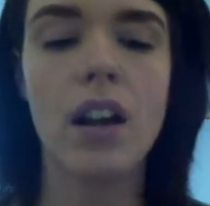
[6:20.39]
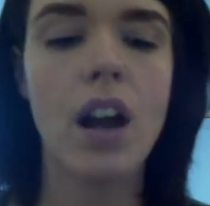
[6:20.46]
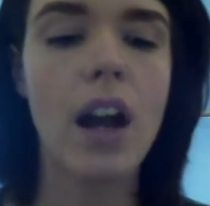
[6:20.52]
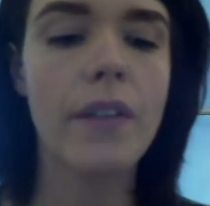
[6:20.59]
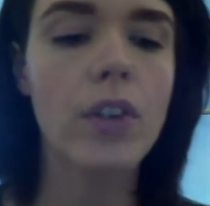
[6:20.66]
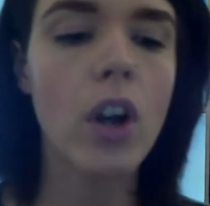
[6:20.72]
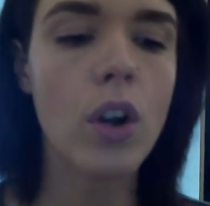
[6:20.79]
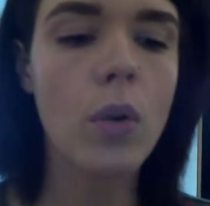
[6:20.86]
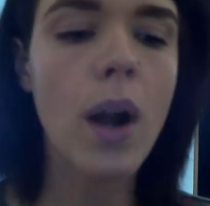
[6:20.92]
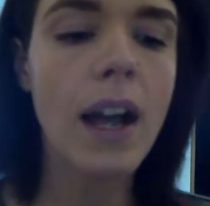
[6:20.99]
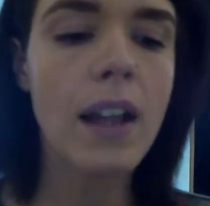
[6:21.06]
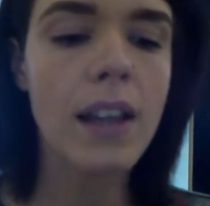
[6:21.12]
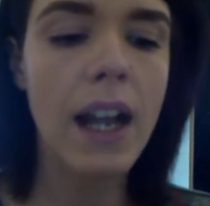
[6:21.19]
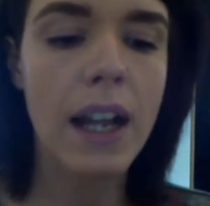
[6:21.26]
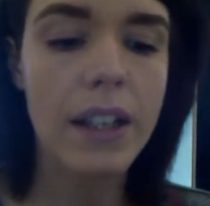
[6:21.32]
I've got quite
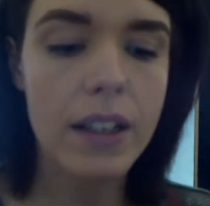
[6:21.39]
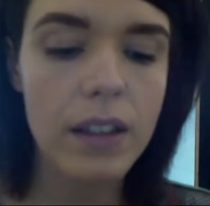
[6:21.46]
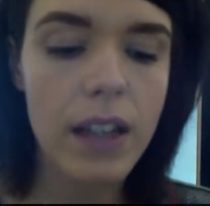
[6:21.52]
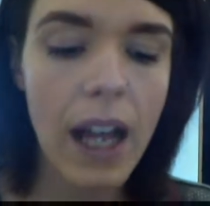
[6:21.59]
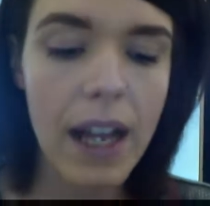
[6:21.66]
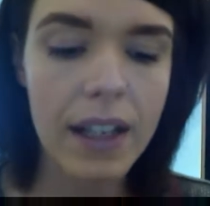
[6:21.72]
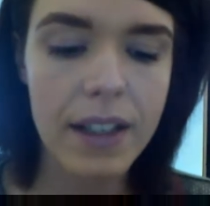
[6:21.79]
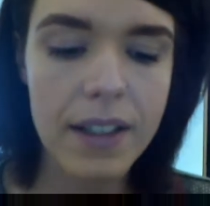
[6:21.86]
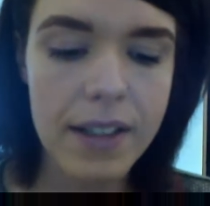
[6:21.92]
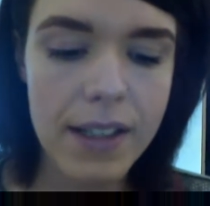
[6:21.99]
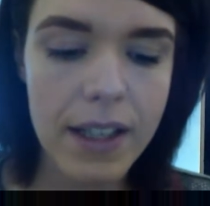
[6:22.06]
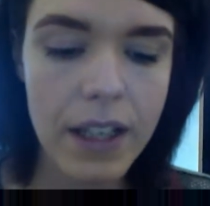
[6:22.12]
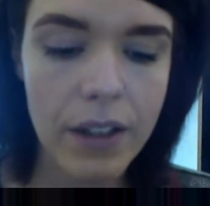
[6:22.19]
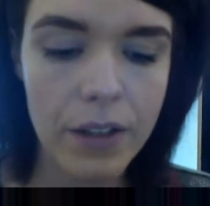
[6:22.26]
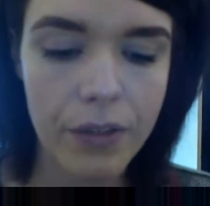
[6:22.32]
a light
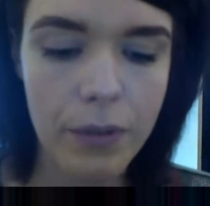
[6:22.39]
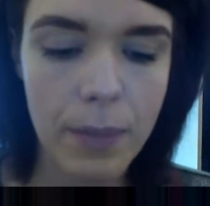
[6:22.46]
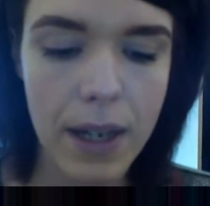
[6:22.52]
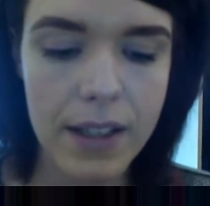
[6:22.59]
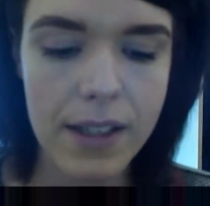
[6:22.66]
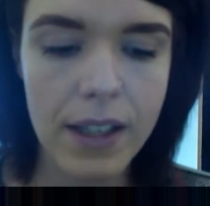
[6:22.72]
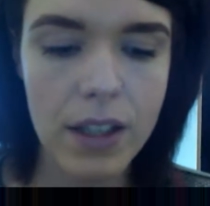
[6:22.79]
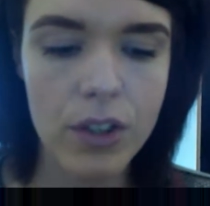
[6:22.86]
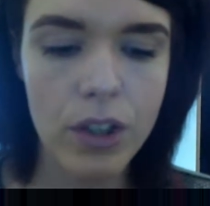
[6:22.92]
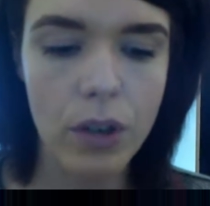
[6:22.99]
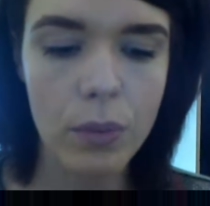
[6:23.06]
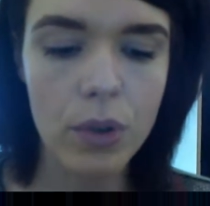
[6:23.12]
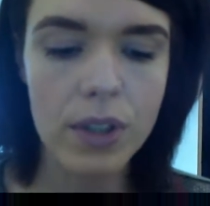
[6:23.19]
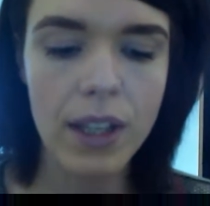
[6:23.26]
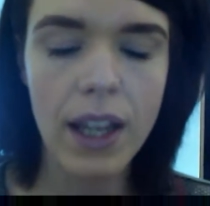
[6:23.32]
concealer for my skin
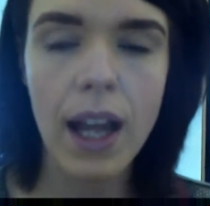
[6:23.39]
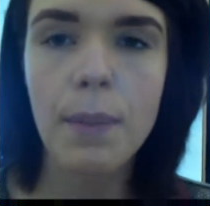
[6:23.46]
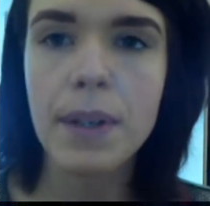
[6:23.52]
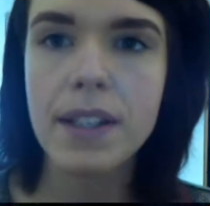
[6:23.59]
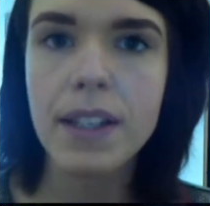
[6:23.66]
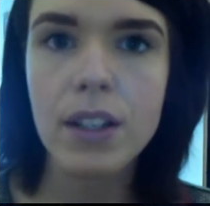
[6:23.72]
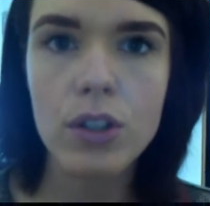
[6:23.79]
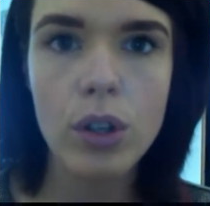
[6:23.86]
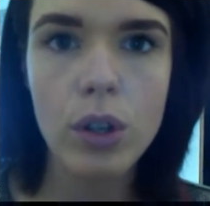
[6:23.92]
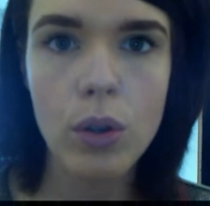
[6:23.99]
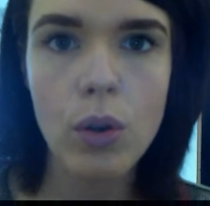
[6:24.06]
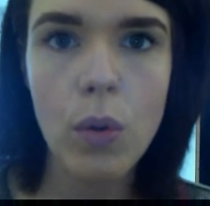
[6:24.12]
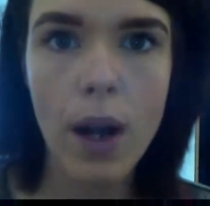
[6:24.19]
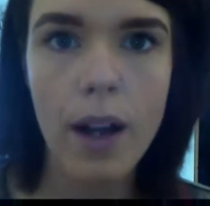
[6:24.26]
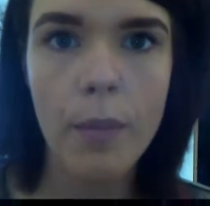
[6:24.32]
tone, because I like my skin to
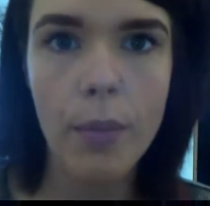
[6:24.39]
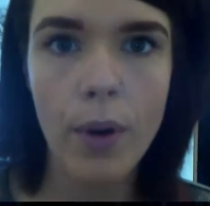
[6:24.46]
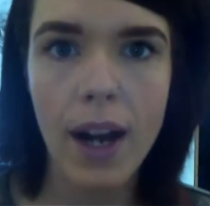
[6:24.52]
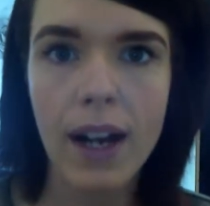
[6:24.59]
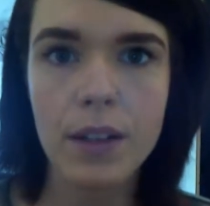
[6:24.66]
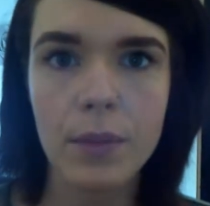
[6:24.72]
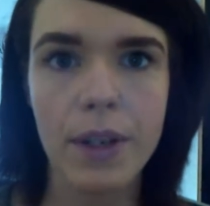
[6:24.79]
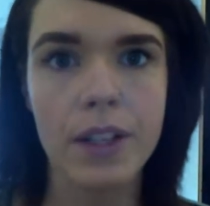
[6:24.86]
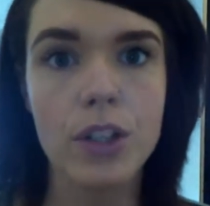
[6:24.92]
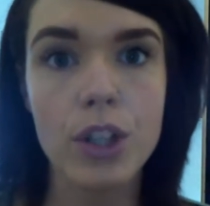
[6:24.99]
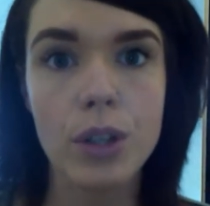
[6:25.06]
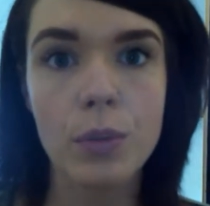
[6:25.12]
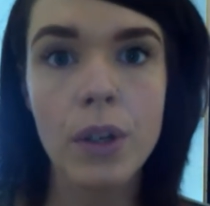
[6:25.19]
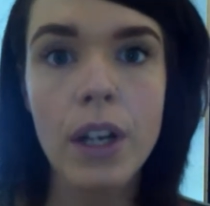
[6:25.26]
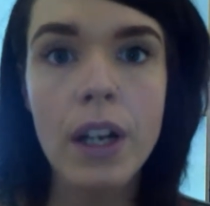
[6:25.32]
look quite bright when I
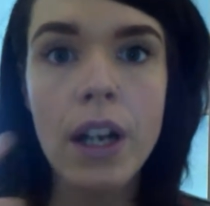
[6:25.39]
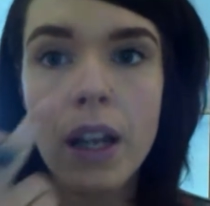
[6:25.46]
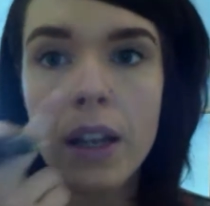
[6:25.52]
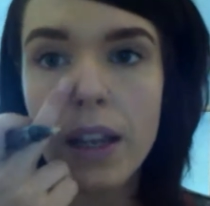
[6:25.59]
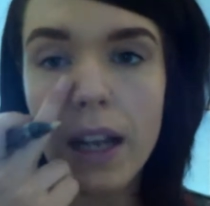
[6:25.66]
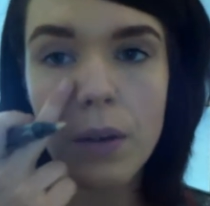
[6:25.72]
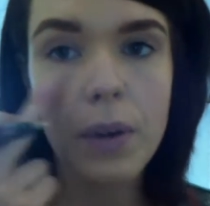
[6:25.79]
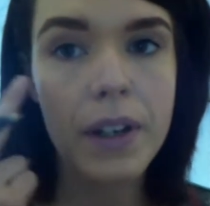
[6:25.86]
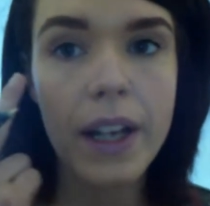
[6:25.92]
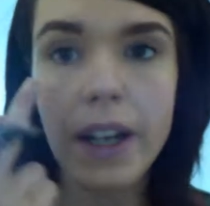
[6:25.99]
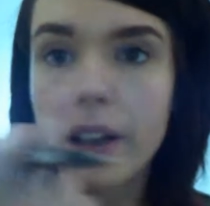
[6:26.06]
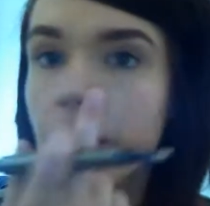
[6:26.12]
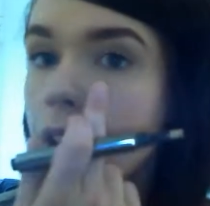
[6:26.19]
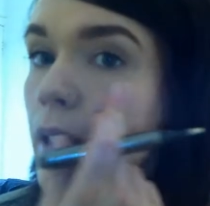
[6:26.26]
do, like when I